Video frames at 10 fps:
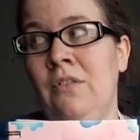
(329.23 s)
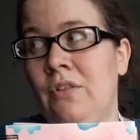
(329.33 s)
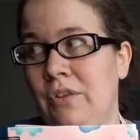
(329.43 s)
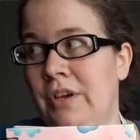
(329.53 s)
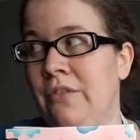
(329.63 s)

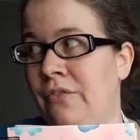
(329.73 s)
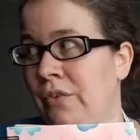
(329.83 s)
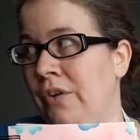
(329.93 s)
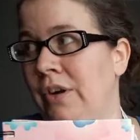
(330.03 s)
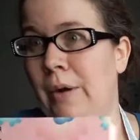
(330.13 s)
looking
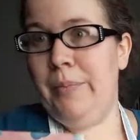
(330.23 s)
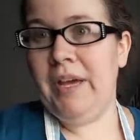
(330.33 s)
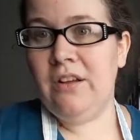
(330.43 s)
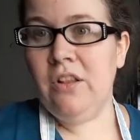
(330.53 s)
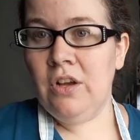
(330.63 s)
for a
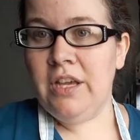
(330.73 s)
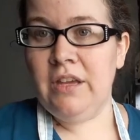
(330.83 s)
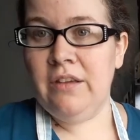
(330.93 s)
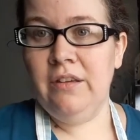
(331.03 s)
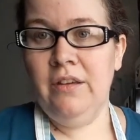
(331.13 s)
big
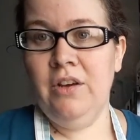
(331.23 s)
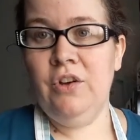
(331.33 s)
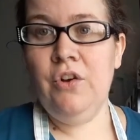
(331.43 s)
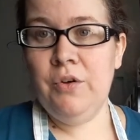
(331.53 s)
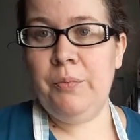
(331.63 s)
clunky
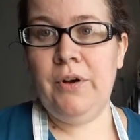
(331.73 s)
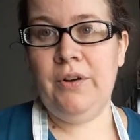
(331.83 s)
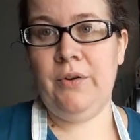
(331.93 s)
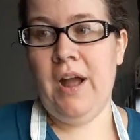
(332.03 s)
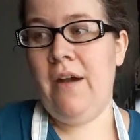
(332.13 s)
cookbook
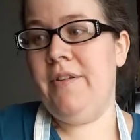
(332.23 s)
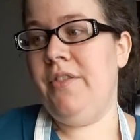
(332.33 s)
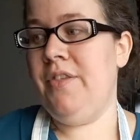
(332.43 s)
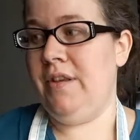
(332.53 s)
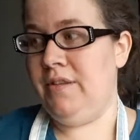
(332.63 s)
or having
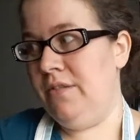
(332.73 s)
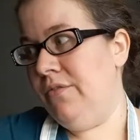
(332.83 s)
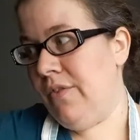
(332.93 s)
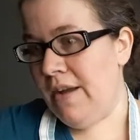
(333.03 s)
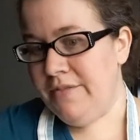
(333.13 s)
things in
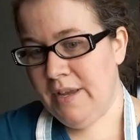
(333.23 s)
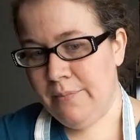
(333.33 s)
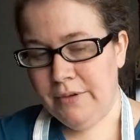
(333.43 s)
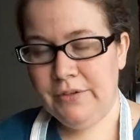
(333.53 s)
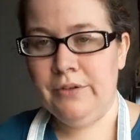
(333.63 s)
5
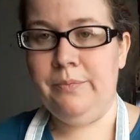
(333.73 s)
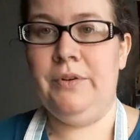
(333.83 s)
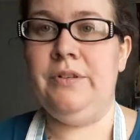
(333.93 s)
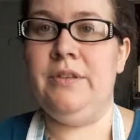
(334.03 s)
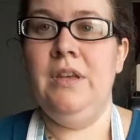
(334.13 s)
separate
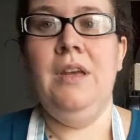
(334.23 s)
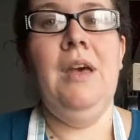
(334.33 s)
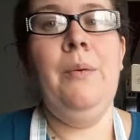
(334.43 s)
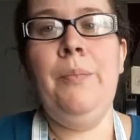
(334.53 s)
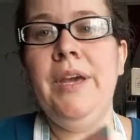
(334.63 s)
cookbooks.
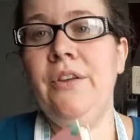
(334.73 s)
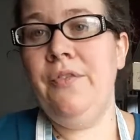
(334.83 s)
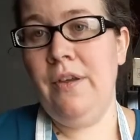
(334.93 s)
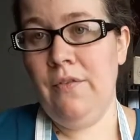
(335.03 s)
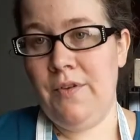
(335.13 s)
Pick your
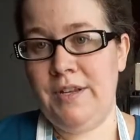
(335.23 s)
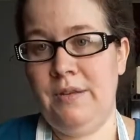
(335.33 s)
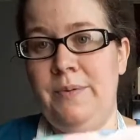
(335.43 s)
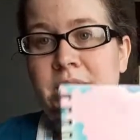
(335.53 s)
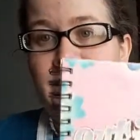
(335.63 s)
favorite
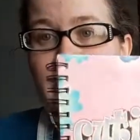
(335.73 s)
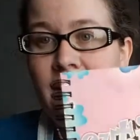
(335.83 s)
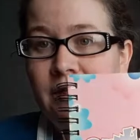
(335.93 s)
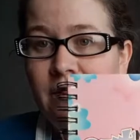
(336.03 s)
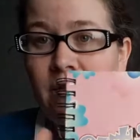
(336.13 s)
recipes, get a
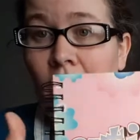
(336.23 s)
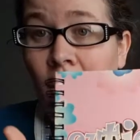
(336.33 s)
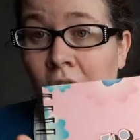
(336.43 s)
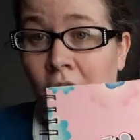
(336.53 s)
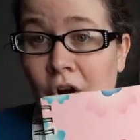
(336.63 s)
little
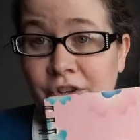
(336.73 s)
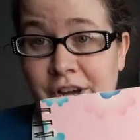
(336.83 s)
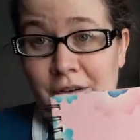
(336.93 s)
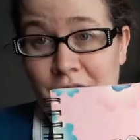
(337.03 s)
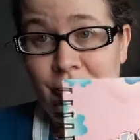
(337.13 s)

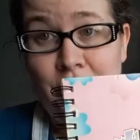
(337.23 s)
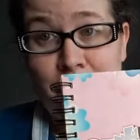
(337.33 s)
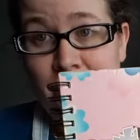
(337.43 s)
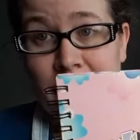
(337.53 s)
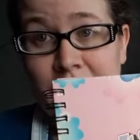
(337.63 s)
hardcover
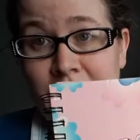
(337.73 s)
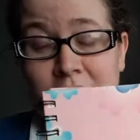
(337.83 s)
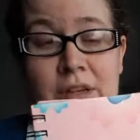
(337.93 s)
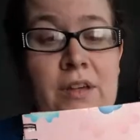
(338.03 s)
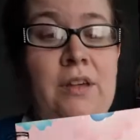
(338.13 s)
notebook,
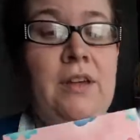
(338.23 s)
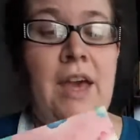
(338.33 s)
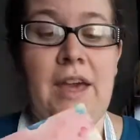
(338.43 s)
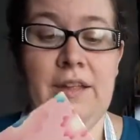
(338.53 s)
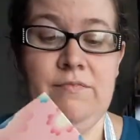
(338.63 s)

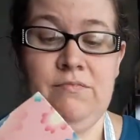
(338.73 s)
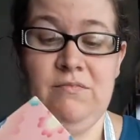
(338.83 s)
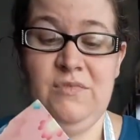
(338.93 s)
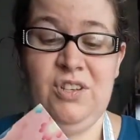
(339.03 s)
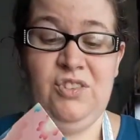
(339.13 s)
and
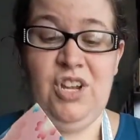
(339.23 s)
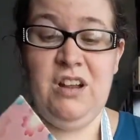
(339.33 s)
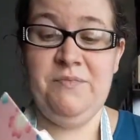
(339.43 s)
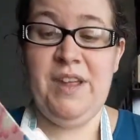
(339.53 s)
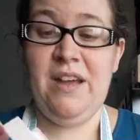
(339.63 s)
just jot
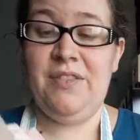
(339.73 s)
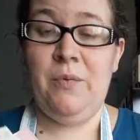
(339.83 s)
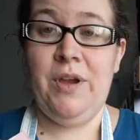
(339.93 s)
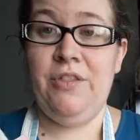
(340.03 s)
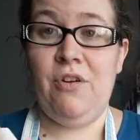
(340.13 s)
them down. That
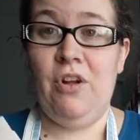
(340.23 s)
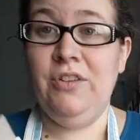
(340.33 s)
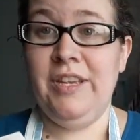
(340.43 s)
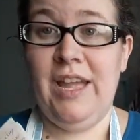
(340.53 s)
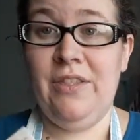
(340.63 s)
way they're all
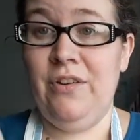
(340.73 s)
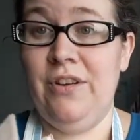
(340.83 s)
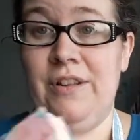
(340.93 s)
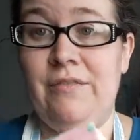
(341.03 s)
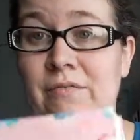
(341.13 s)
together
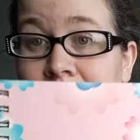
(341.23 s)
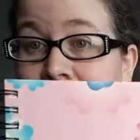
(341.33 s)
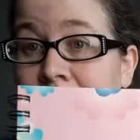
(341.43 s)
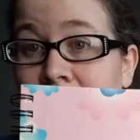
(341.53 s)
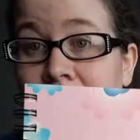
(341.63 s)
and
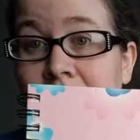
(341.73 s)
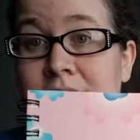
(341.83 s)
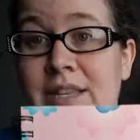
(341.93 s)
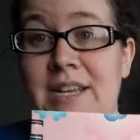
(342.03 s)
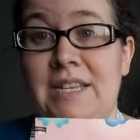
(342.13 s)

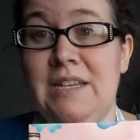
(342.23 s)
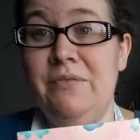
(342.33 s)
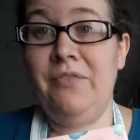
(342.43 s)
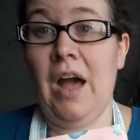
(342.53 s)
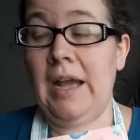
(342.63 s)
it's easy to
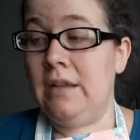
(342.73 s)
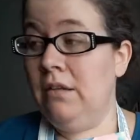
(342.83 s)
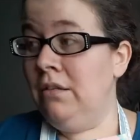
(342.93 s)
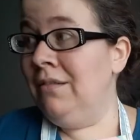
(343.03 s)
find.